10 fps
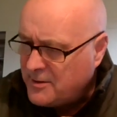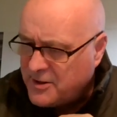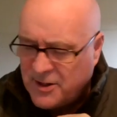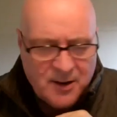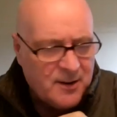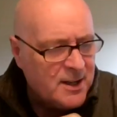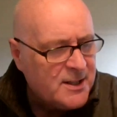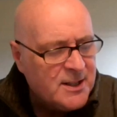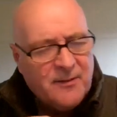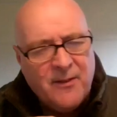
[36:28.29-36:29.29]

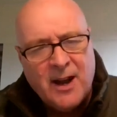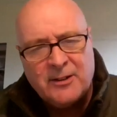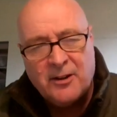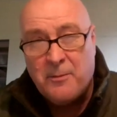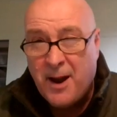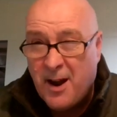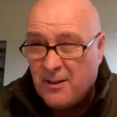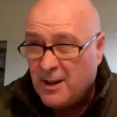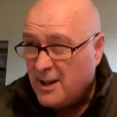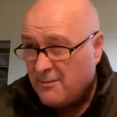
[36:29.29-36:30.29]
serious effect on
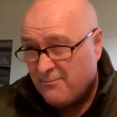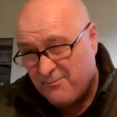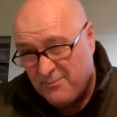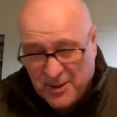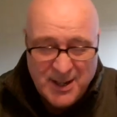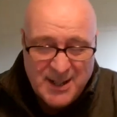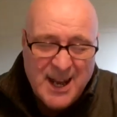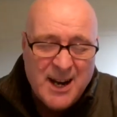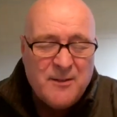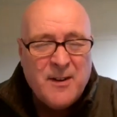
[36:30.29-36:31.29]
about between
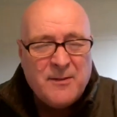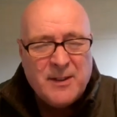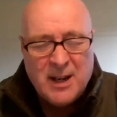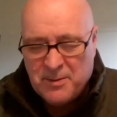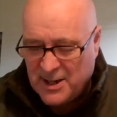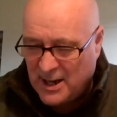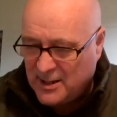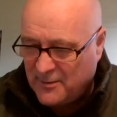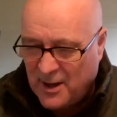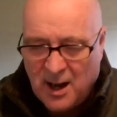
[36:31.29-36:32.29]
10 and
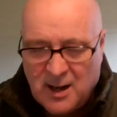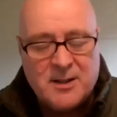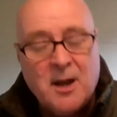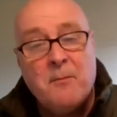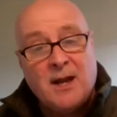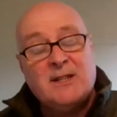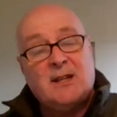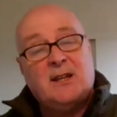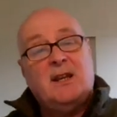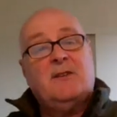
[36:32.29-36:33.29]
15% of the Highlands.
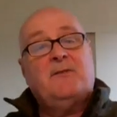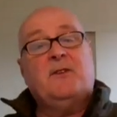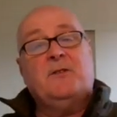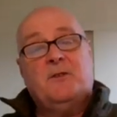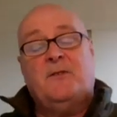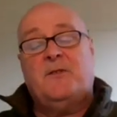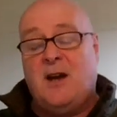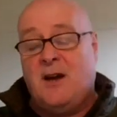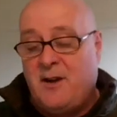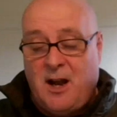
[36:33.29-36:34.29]
Basically, if you
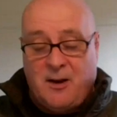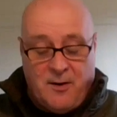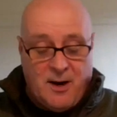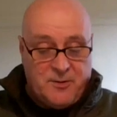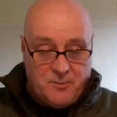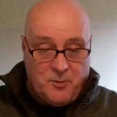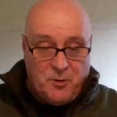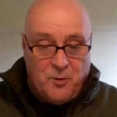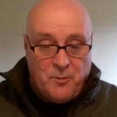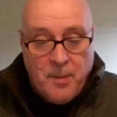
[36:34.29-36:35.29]
have a grouse
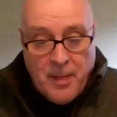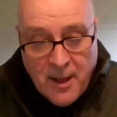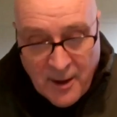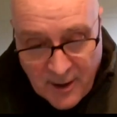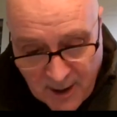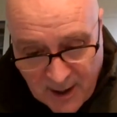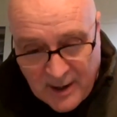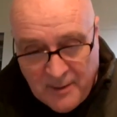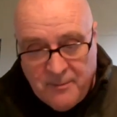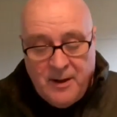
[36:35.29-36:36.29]
moor,
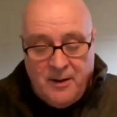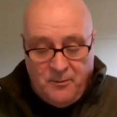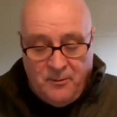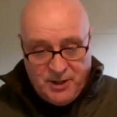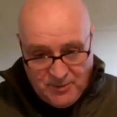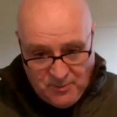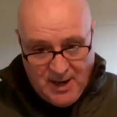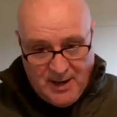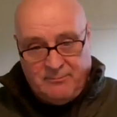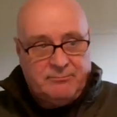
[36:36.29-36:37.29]
which is
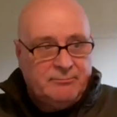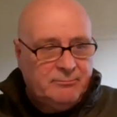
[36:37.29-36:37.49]
when